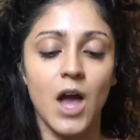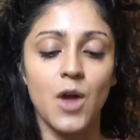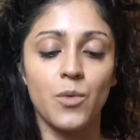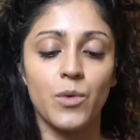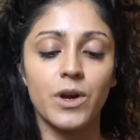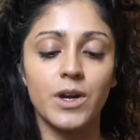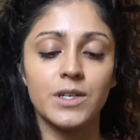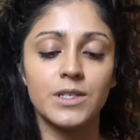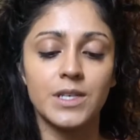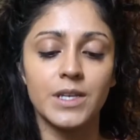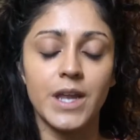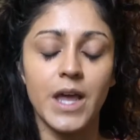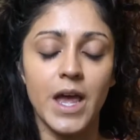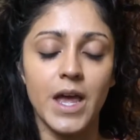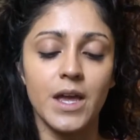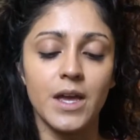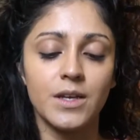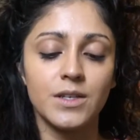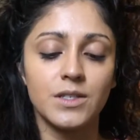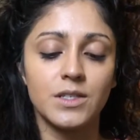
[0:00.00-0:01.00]
I work
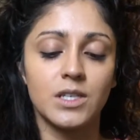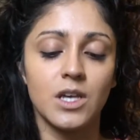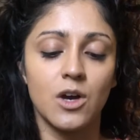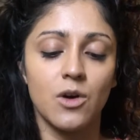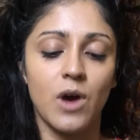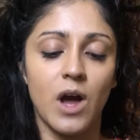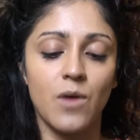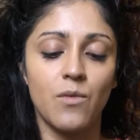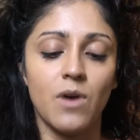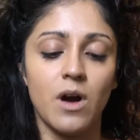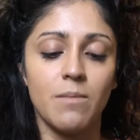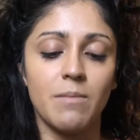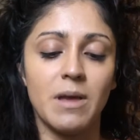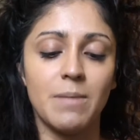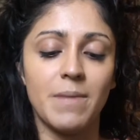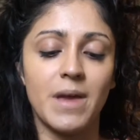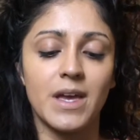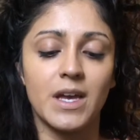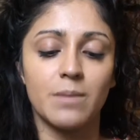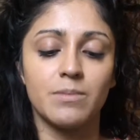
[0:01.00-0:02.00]
today, so I want my
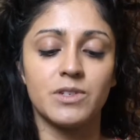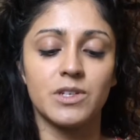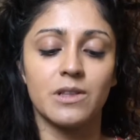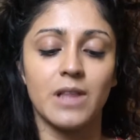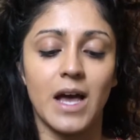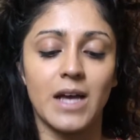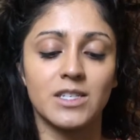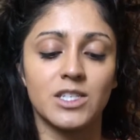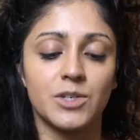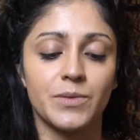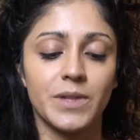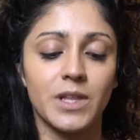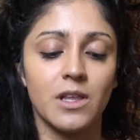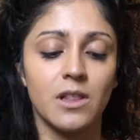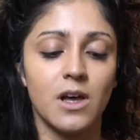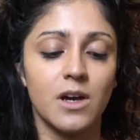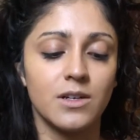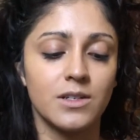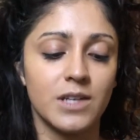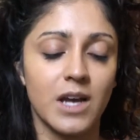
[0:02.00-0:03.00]
makeup to last a really
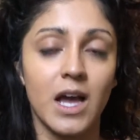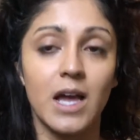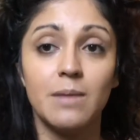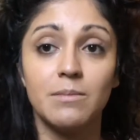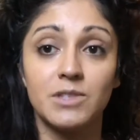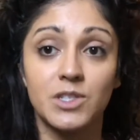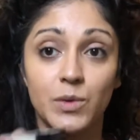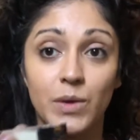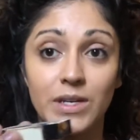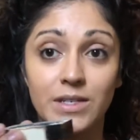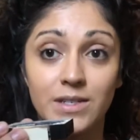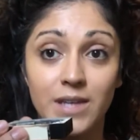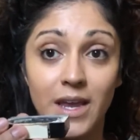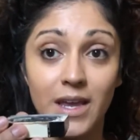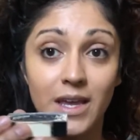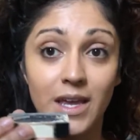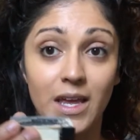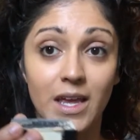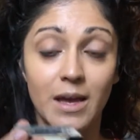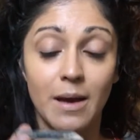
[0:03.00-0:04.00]
long time, so I'm
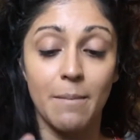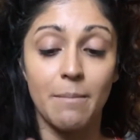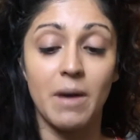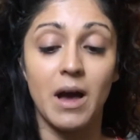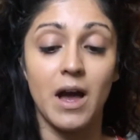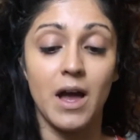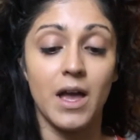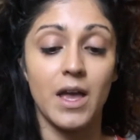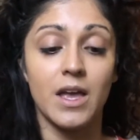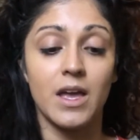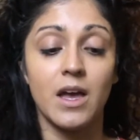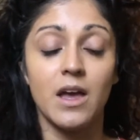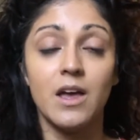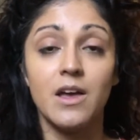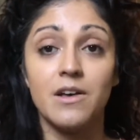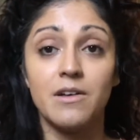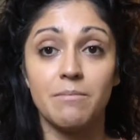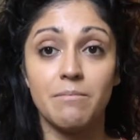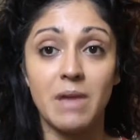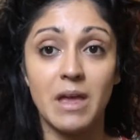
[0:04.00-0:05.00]
taking my
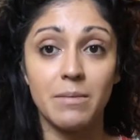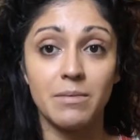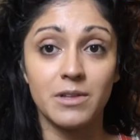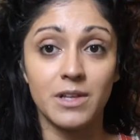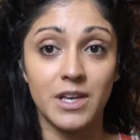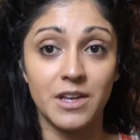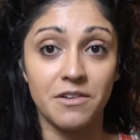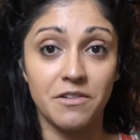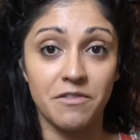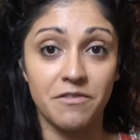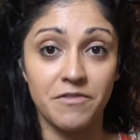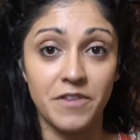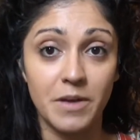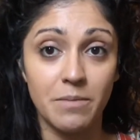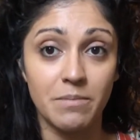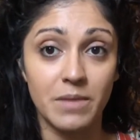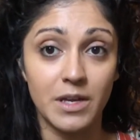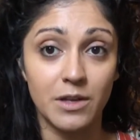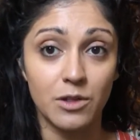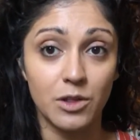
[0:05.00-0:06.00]
Maybelline Fit
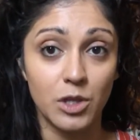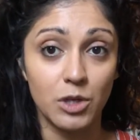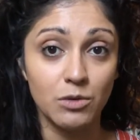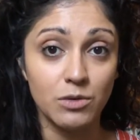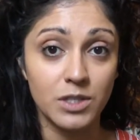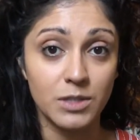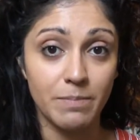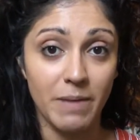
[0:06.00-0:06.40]
Me Loose